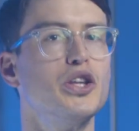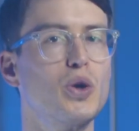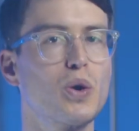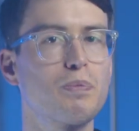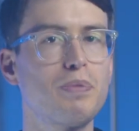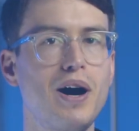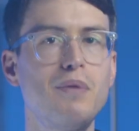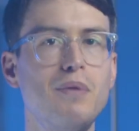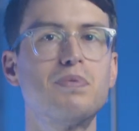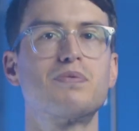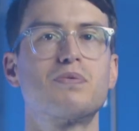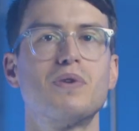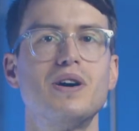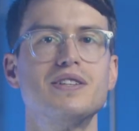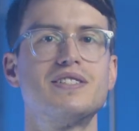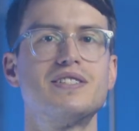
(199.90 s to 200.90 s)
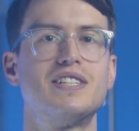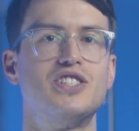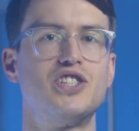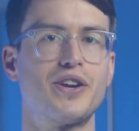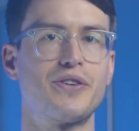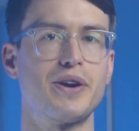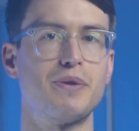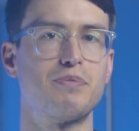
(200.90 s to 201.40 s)
Your pump runs to
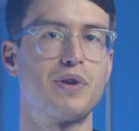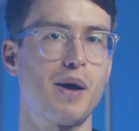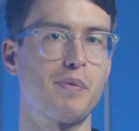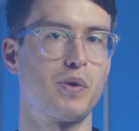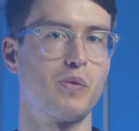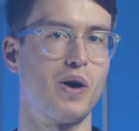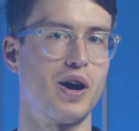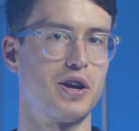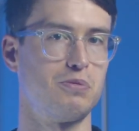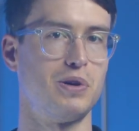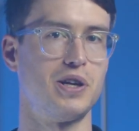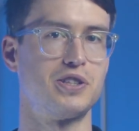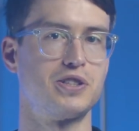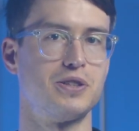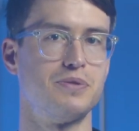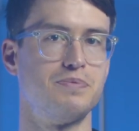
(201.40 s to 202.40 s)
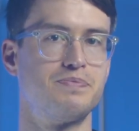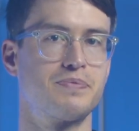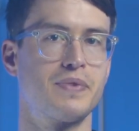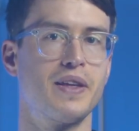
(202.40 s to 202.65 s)
generate proper water pressure.